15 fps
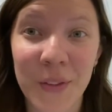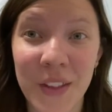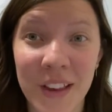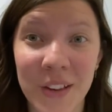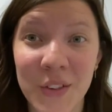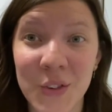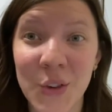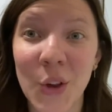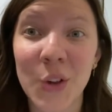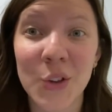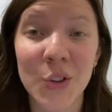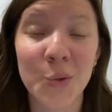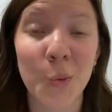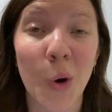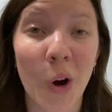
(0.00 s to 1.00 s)
this
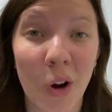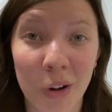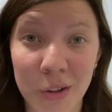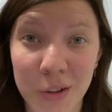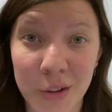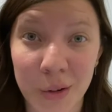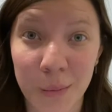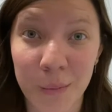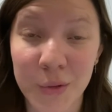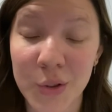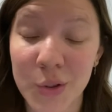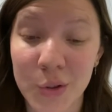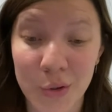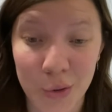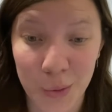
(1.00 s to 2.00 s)
awesome
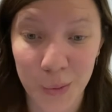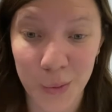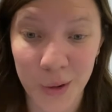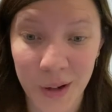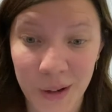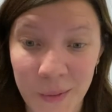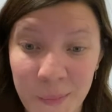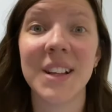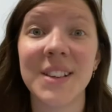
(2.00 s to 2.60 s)
story.